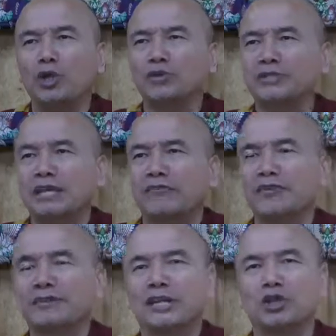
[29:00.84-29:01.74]
you
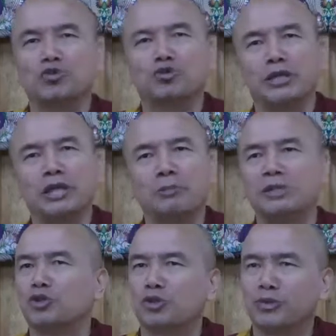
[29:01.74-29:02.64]
discover that the dream
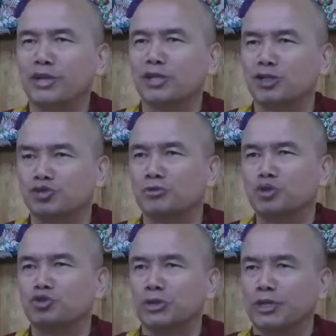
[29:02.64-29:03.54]
is not real, the dream is
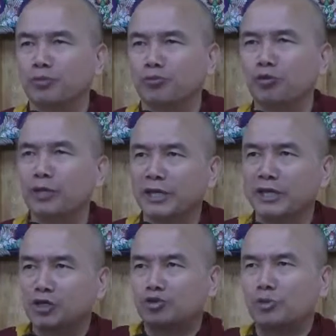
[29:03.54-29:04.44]
dream? In
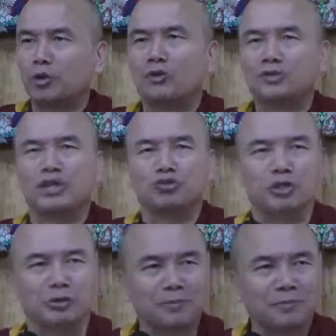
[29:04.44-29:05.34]
the dream or outside the
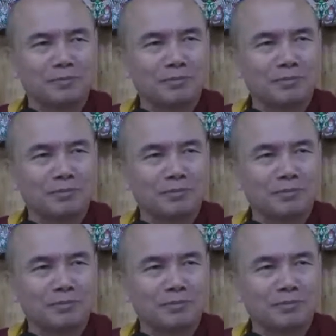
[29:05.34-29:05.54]
dream?